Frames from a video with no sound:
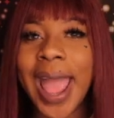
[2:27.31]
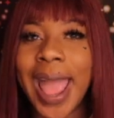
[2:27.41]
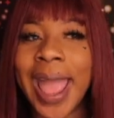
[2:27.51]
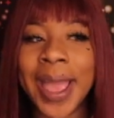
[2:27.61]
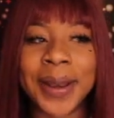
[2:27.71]

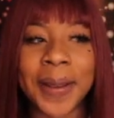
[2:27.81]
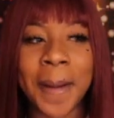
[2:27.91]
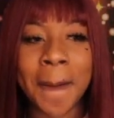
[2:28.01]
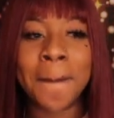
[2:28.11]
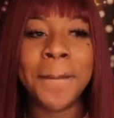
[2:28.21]
and
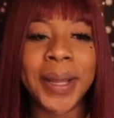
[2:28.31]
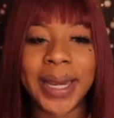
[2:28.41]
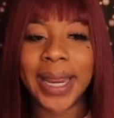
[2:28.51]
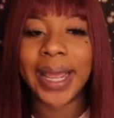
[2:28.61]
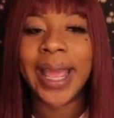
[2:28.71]
put
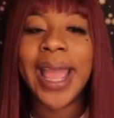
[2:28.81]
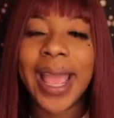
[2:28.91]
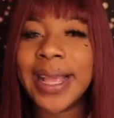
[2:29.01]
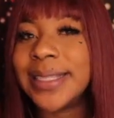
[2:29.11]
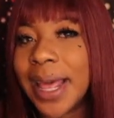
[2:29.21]
it
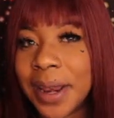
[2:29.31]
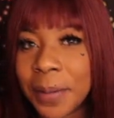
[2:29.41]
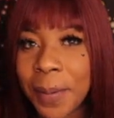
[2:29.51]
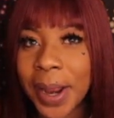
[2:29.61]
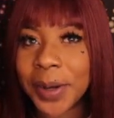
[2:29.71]
inside the
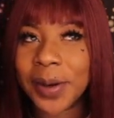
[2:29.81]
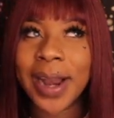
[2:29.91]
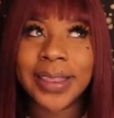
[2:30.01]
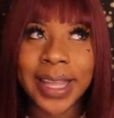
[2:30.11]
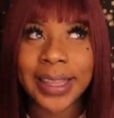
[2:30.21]
binder, and
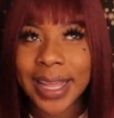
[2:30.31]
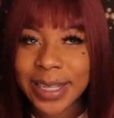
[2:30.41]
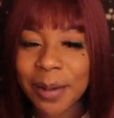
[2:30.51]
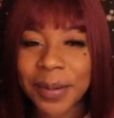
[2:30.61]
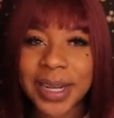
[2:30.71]
I think that's
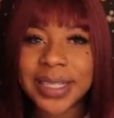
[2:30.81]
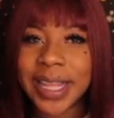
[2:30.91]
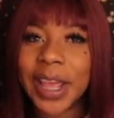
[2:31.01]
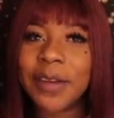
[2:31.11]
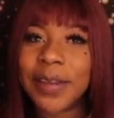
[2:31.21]
how I'm gonna
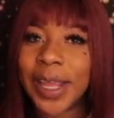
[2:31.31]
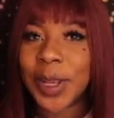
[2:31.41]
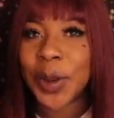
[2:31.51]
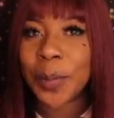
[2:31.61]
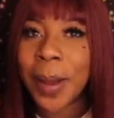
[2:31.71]
save, like,
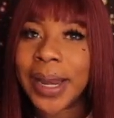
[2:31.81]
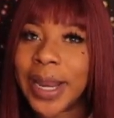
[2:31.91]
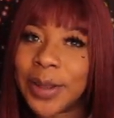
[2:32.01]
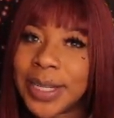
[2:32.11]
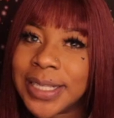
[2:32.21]
you know, my
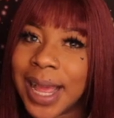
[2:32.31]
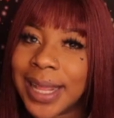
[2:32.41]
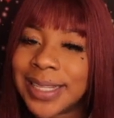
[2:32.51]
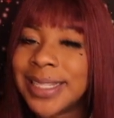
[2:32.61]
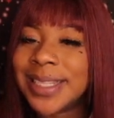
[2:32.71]
nail
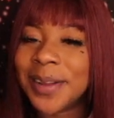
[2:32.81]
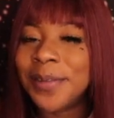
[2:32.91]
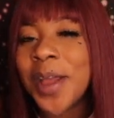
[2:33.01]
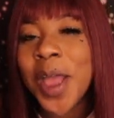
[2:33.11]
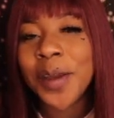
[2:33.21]
designs and stuff
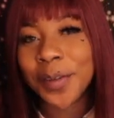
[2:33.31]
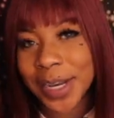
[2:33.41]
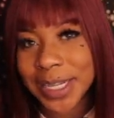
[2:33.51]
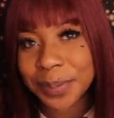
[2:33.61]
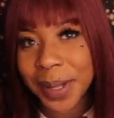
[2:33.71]
for
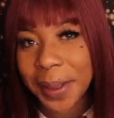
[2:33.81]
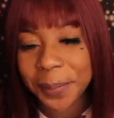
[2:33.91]
display.